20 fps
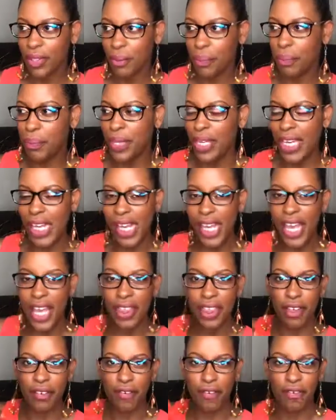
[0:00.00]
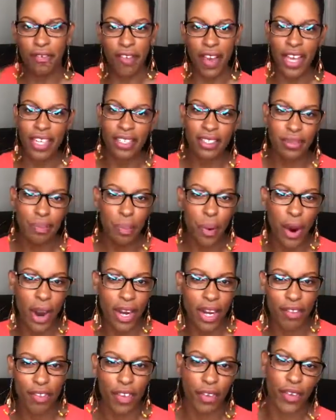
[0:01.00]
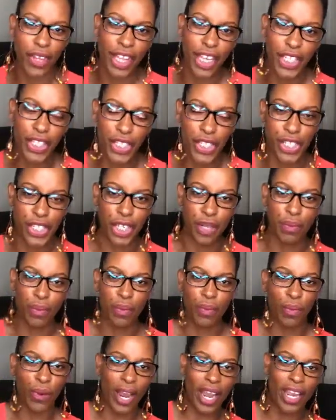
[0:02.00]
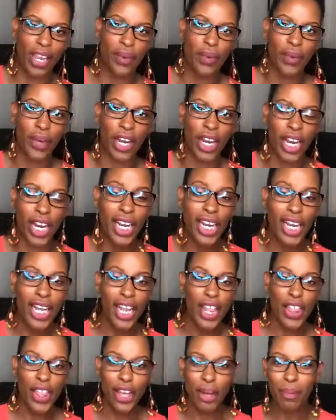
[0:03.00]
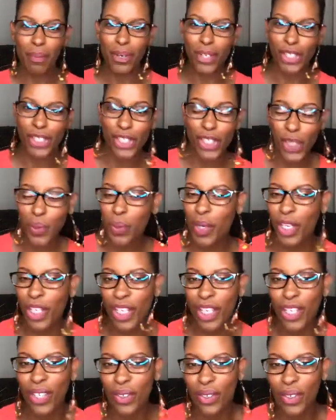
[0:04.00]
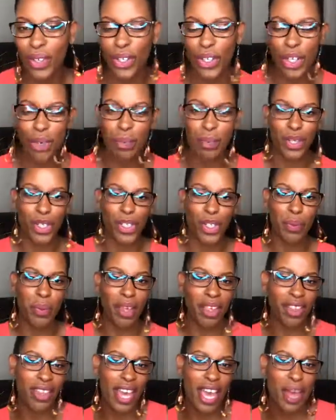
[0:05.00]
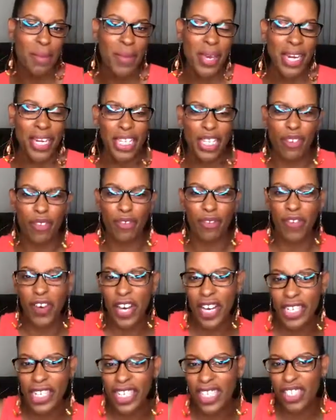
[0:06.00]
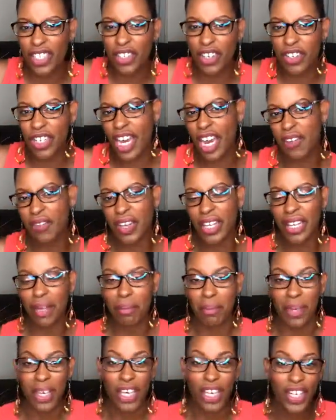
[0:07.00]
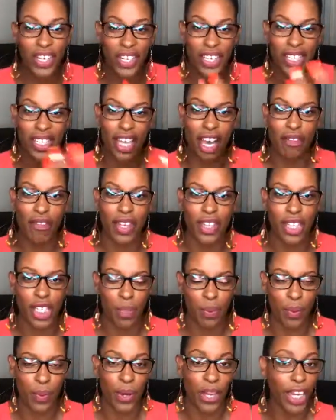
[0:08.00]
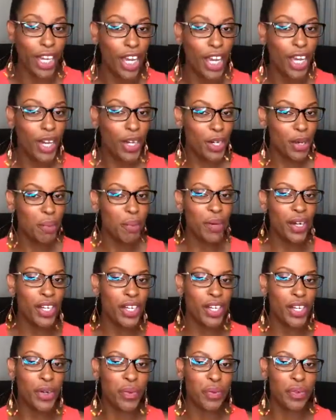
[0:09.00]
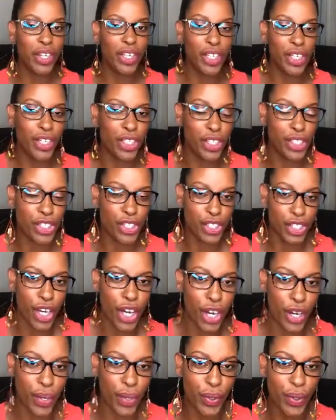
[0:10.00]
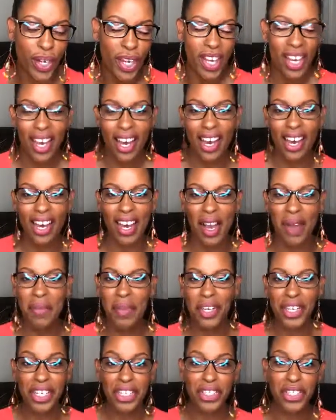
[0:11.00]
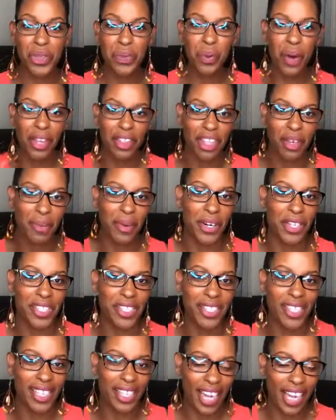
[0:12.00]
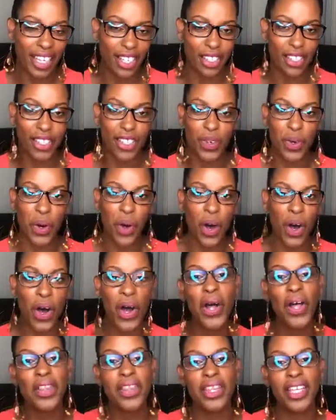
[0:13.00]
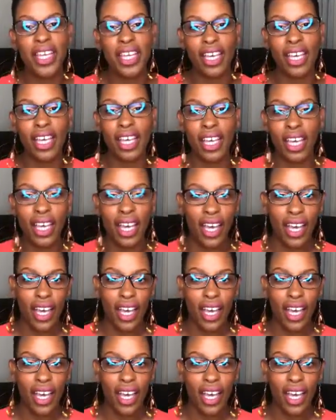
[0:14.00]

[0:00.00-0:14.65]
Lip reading: be in the fun part of the relationship, right, where they're pursuing you or you're pursuing them, and it's fun. You're not really being yourself at this point. You're putting on a really good show because you want the person to like you. So all the